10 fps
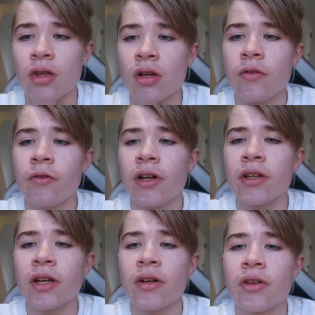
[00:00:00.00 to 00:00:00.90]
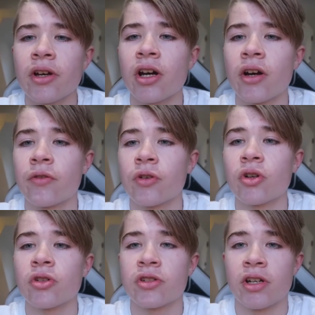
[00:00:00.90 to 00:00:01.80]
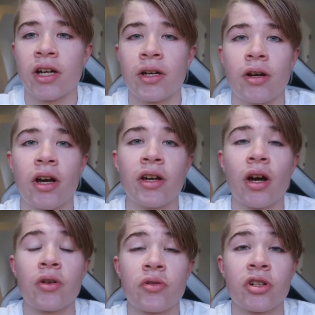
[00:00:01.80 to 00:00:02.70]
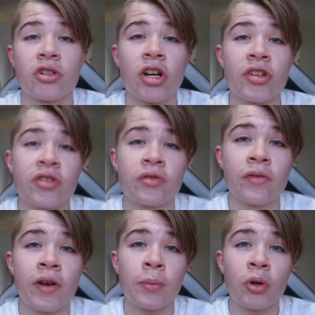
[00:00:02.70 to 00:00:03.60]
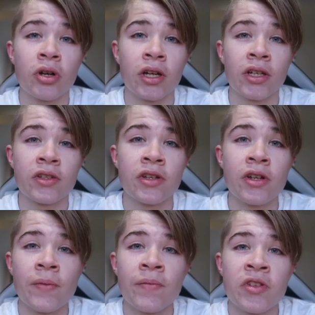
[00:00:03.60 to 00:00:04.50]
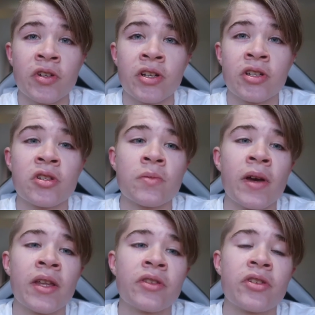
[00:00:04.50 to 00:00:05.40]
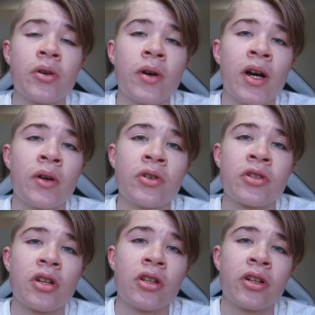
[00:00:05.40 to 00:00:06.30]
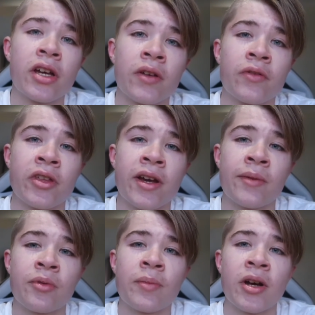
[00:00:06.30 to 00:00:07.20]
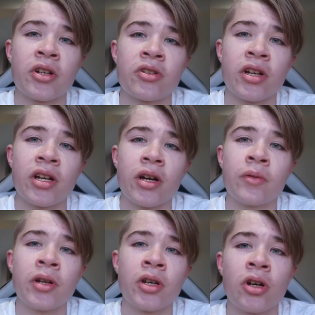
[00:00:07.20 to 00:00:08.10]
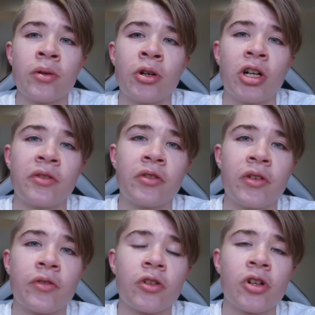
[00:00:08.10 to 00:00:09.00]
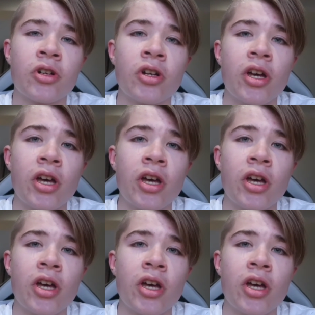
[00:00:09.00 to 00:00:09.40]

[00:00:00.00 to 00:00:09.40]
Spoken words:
I found out that I forgot to, I was wearing trousers without pockets, so I just spent 2 hours looking for the camera battery. I went home halfway through,